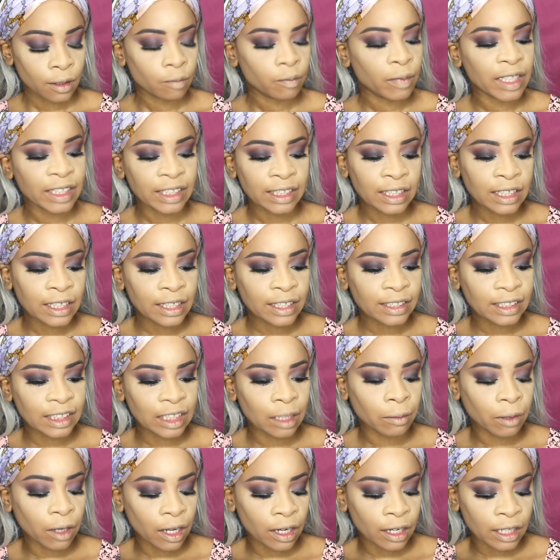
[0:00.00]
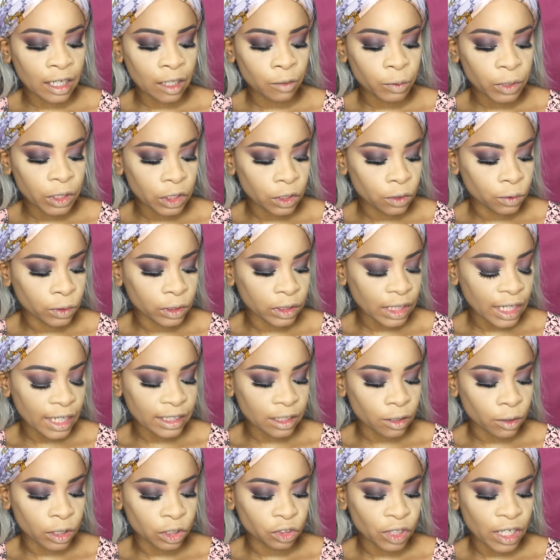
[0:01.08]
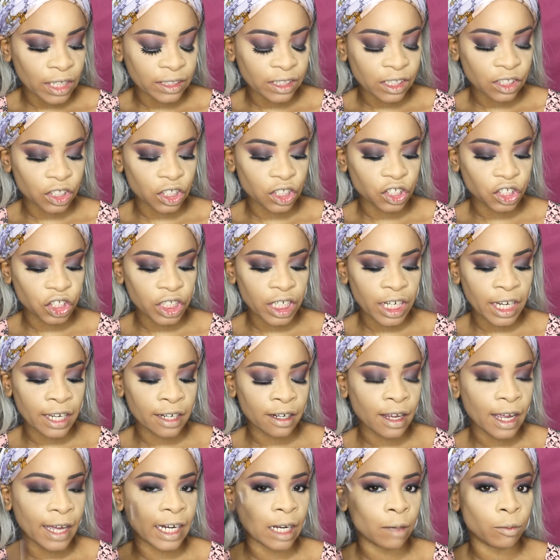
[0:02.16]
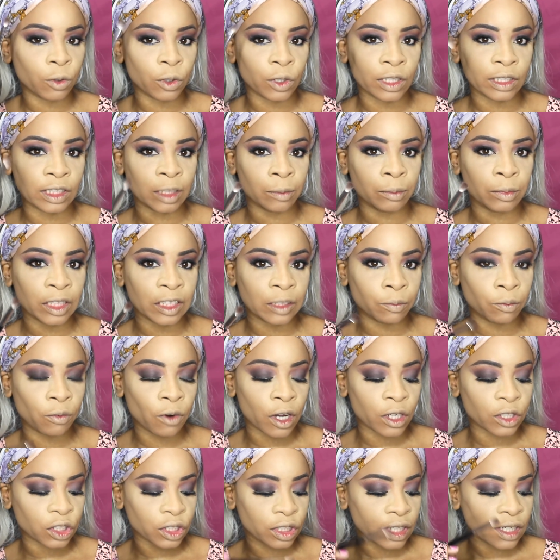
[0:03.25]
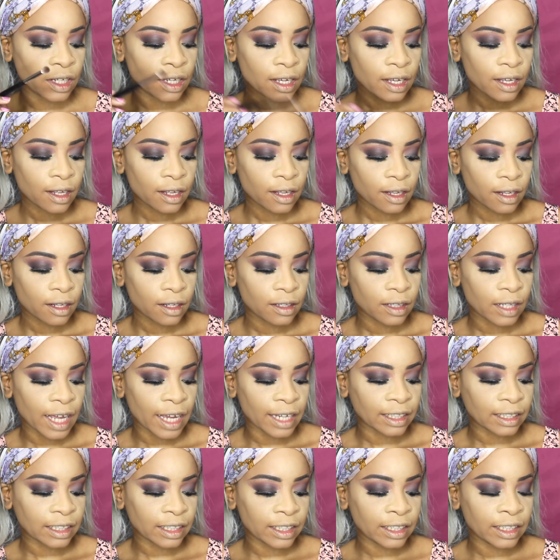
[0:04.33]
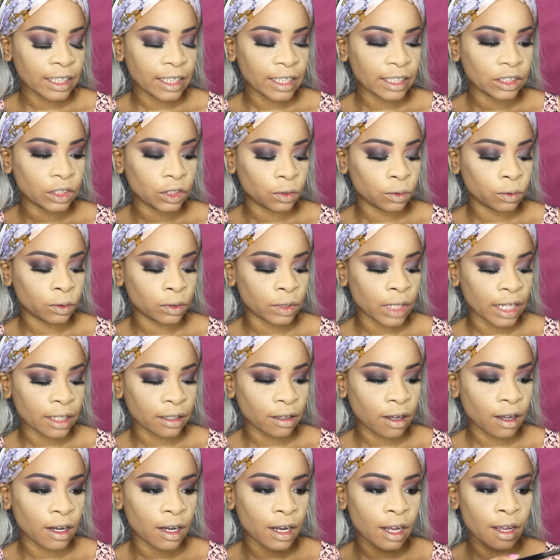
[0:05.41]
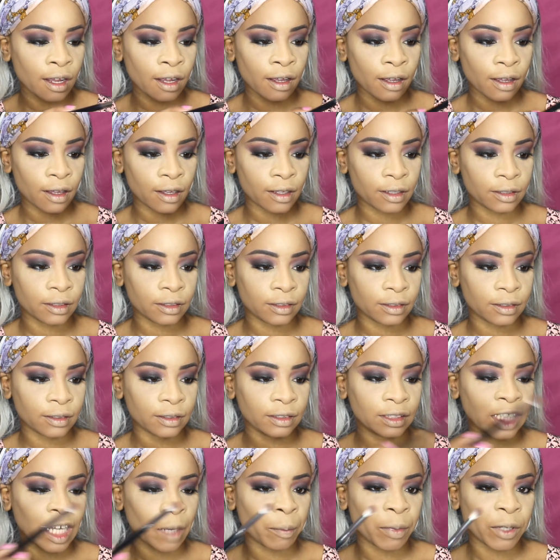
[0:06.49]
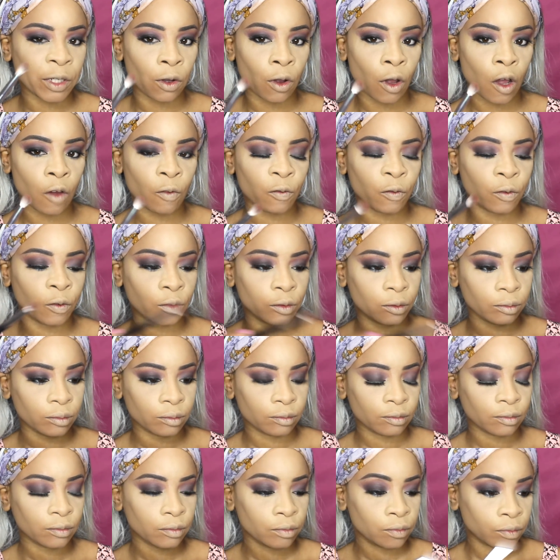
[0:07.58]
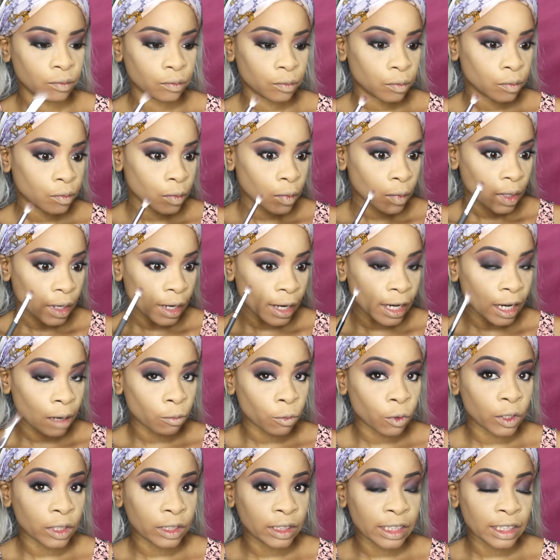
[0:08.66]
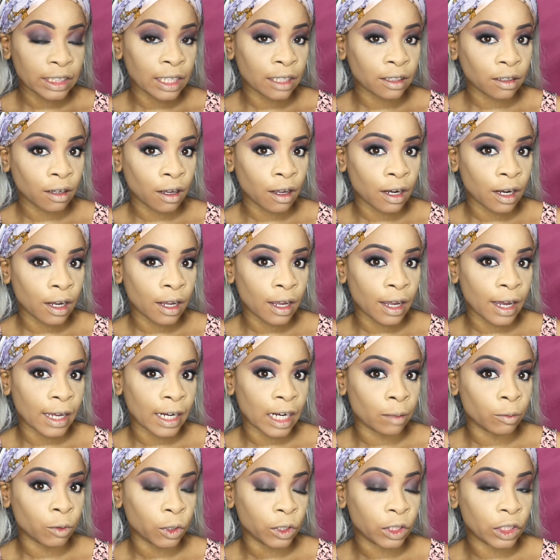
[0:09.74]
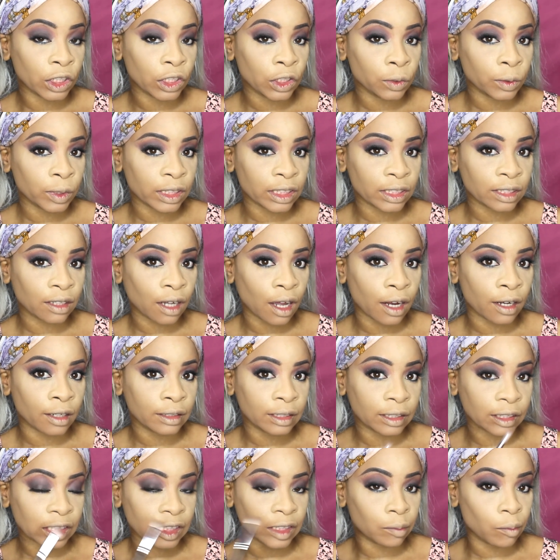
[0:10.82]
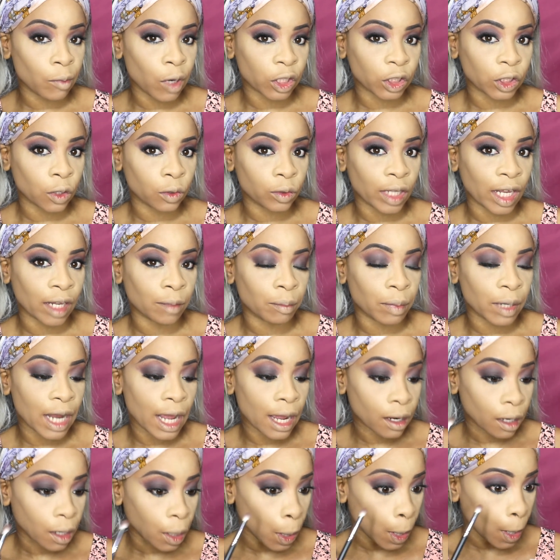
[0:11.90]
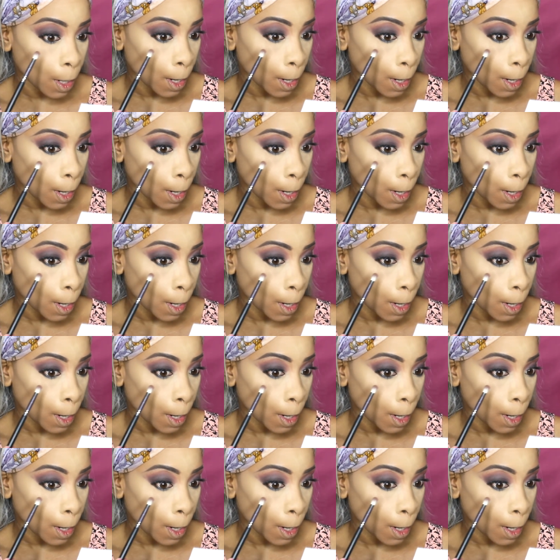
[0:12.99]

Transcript: Basically the same color that we use as our transition shade, and I'm going to dip this brush lightly into that color, tap it off, and I'm going to take that color and I'm going to use this color to smudge out that black.